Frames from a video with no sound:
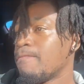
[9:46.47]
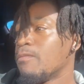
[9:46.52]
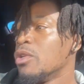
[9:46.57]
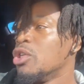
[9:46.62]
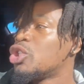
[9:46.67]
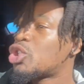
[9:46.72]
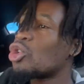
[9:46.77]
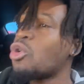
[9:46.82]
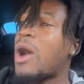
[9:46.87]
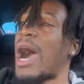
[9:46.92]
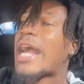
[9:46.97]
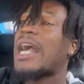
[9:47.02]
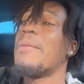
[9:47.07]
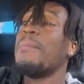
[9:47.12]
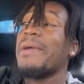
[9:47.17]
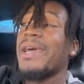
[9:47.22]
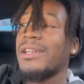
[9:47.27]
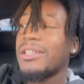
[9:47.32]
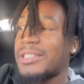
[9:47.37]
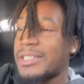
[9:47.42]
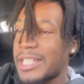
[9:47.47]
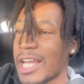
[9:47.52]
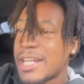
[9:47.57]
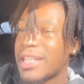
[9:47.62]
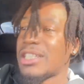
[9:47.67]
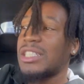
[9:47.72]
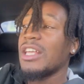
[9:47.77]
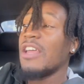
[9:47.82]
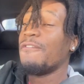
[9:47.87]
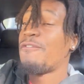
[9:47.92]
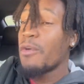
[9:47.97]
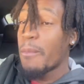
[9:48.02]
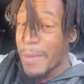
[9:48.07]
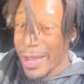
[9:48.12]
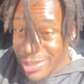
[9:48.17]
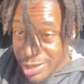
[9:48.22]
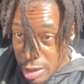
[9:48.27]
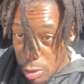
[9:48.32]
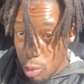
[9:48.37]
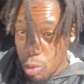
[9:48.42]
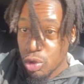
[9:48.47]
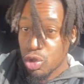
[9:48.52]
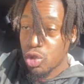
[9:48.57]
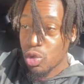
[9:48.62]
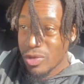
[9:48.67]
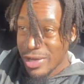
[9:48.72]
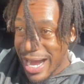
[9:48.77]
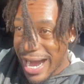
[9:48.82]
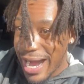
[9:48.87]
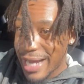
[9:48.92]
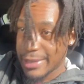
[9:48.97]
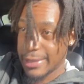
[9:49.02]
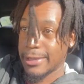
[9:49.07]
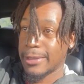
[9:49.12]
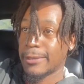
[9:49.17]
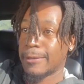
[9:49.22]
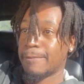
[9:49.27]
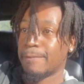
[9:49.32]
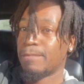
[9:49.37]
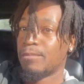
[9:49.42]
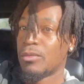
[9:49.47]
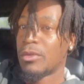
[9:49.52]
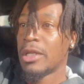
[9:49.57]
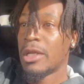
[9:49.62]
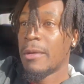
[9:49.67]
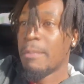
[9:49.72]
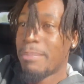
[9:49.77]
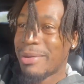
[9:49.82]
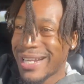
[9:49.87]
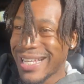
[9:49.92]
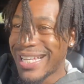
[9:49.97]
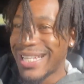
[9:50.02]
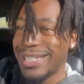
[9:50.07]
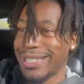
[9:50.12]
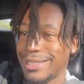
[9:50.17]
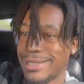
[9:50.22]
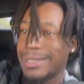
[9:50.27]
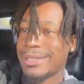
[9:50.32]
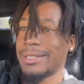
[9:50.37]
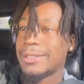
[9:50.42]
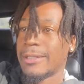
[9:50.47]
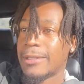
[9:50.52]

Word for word: So I come here to share this information with you guys. Please